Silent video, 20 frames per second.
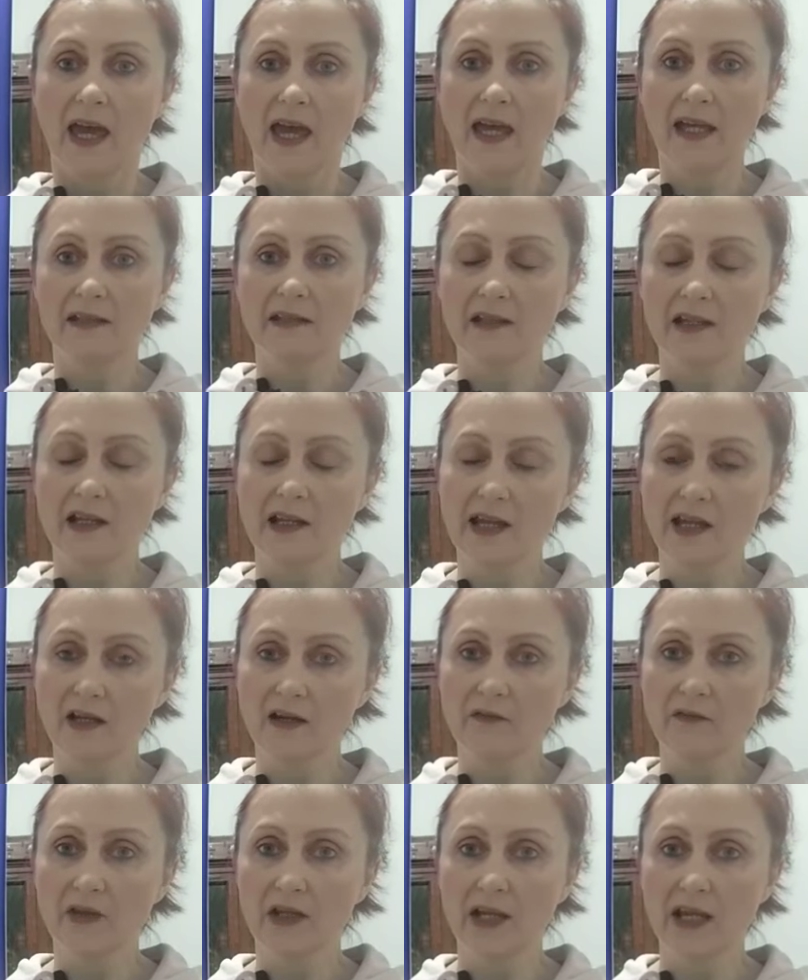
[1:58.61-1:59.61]
at Lay
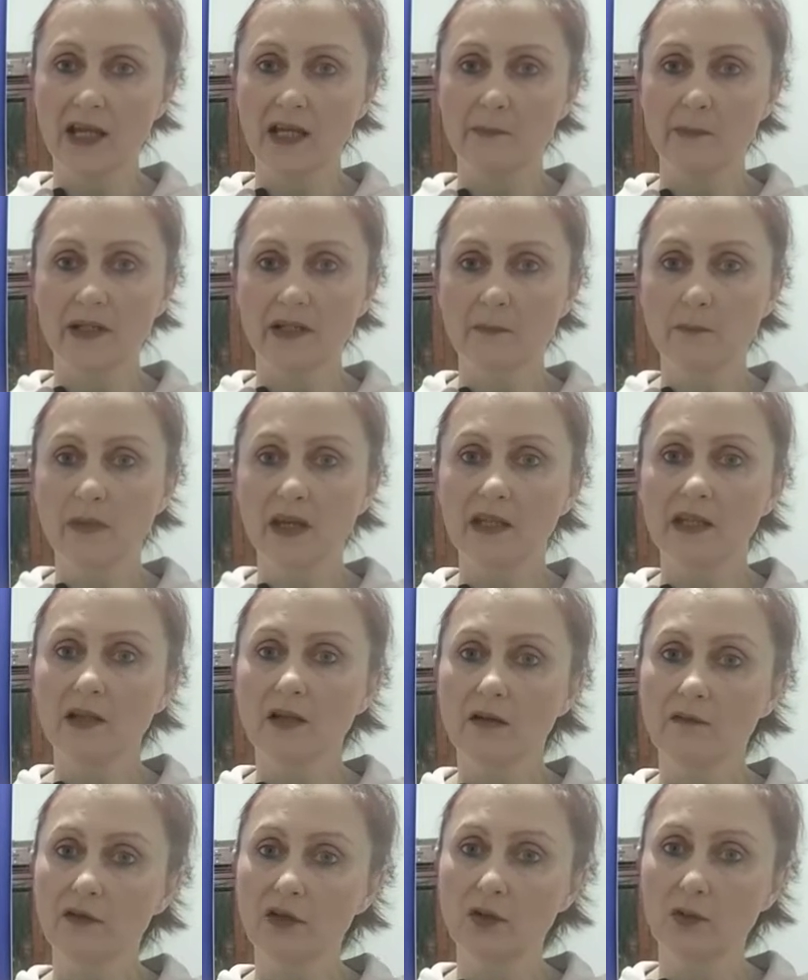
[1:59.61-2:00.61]
of the Land, but
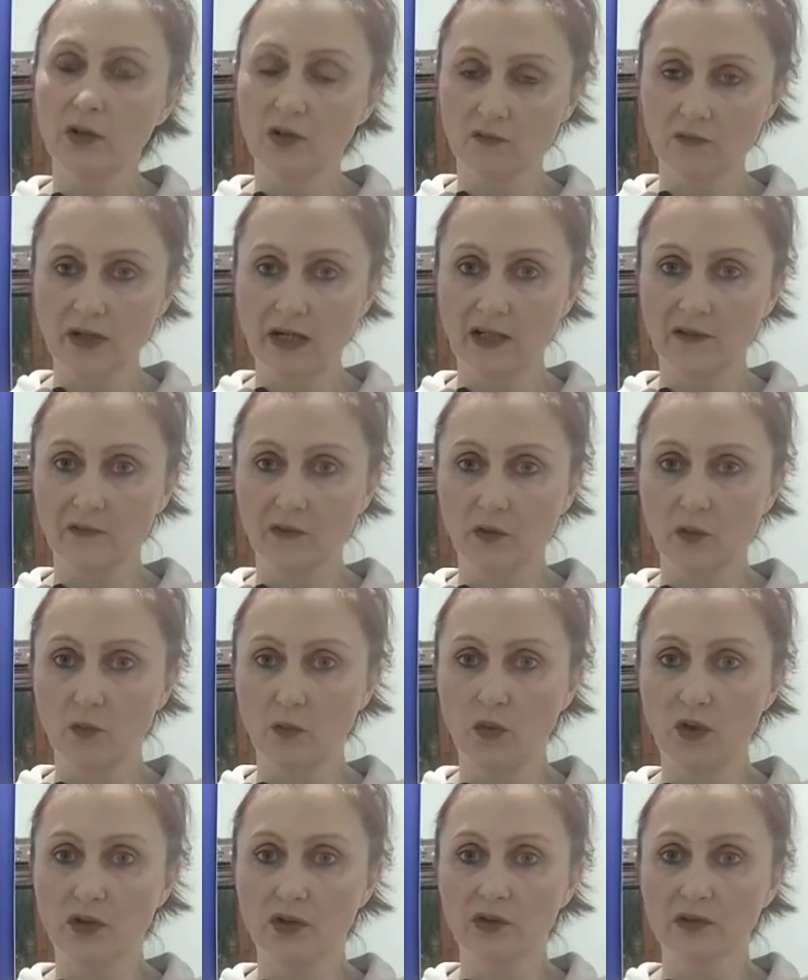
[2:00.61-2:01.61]
many of you around the
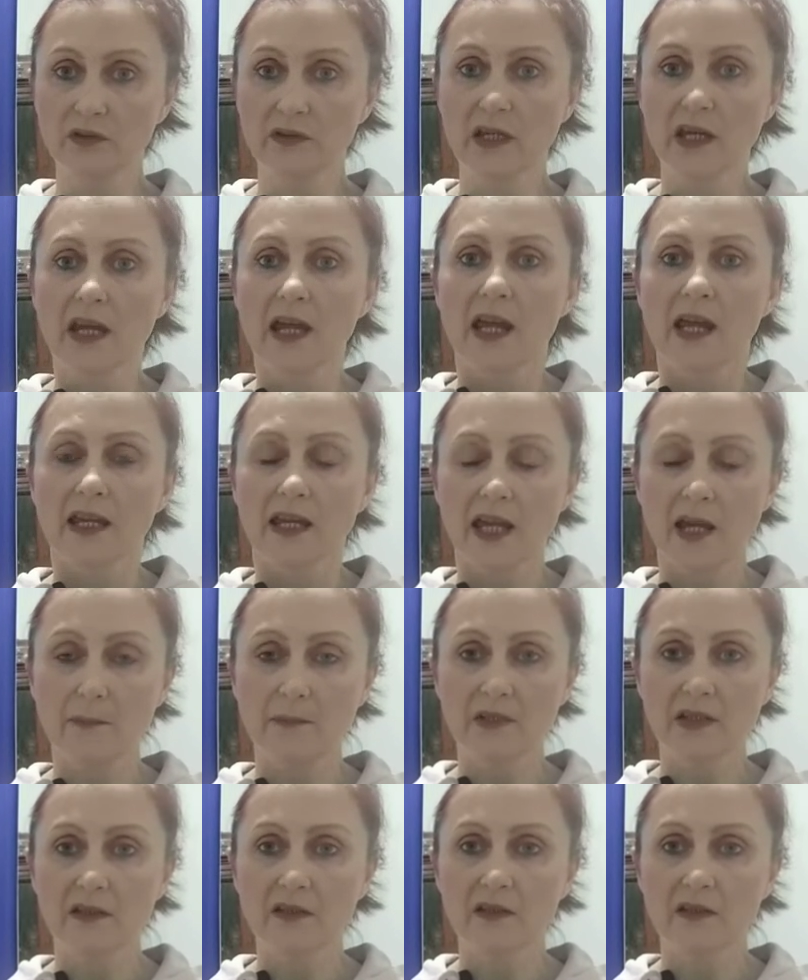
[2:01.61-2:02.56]
world, Captain